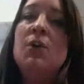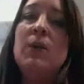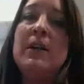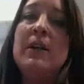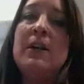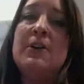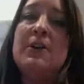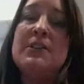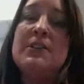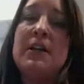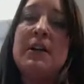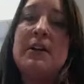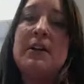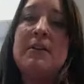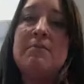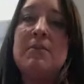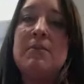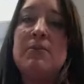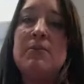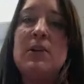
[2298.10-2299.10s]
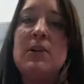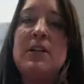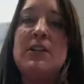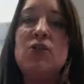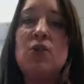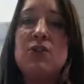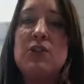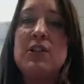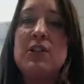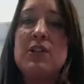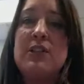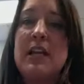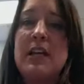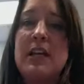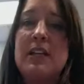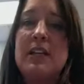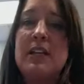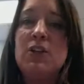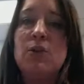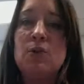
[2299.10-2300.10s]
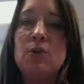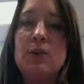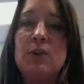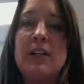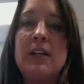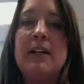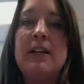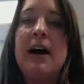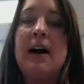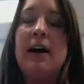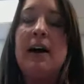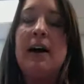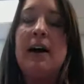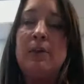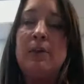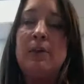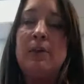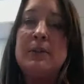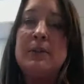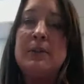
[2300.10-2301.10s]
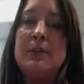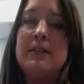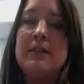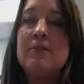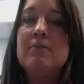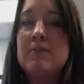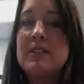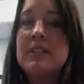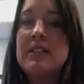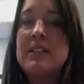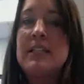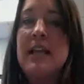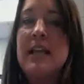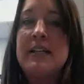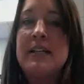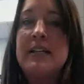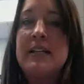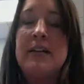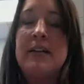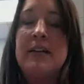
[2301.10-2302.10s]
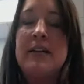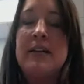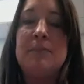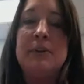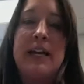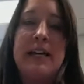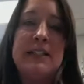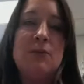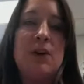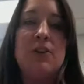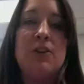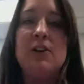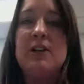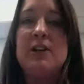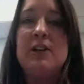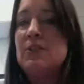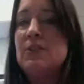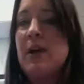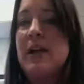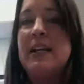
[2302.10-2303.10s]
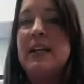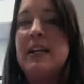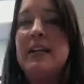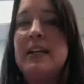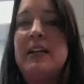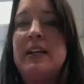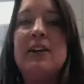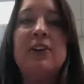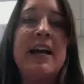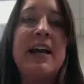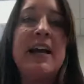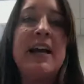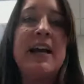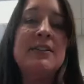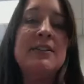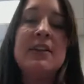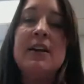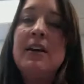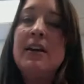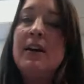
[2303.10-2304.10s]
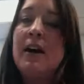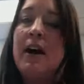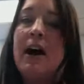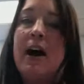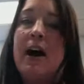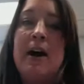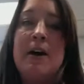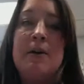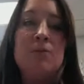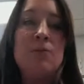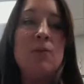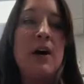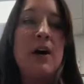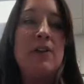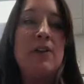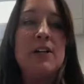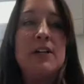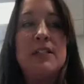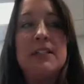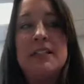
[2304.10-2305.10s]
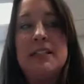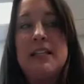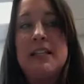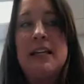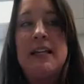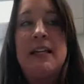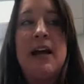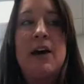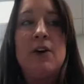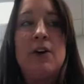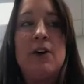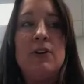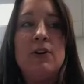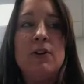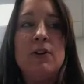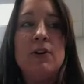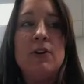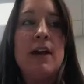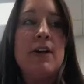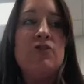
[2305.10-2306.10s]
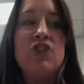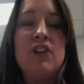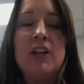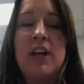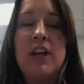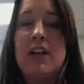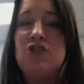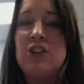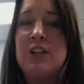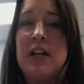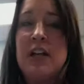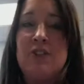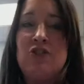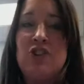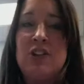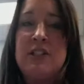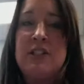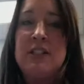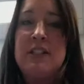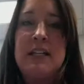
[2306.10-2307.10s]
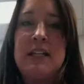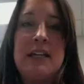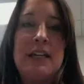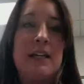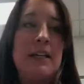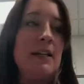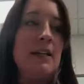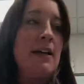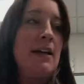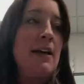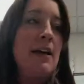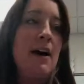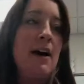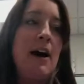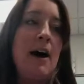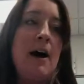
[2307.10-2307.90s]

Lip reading: what are some resources that you can help get set in place, whether it's writing a grant, whether it's seeking out your education agency,